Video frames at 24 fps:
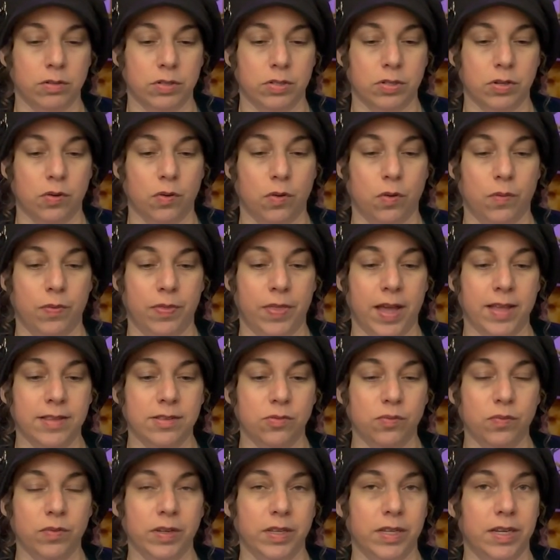So
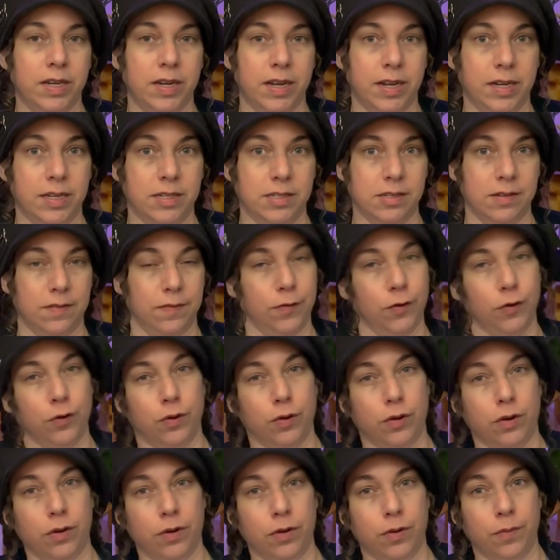that's really nice if
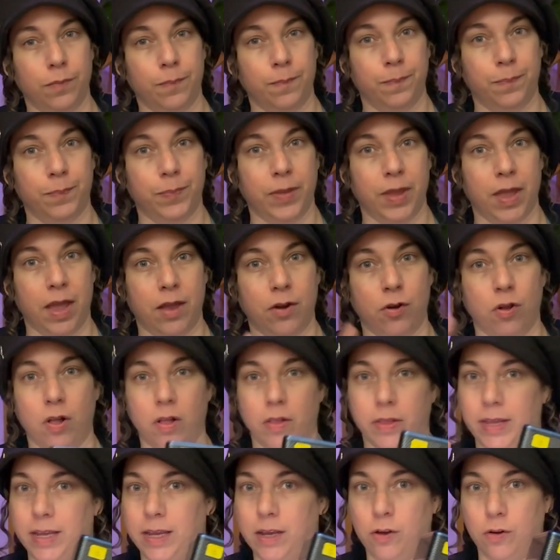you're at
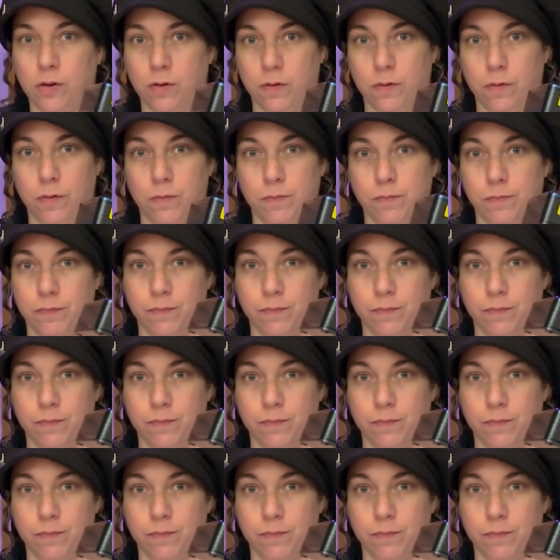all eco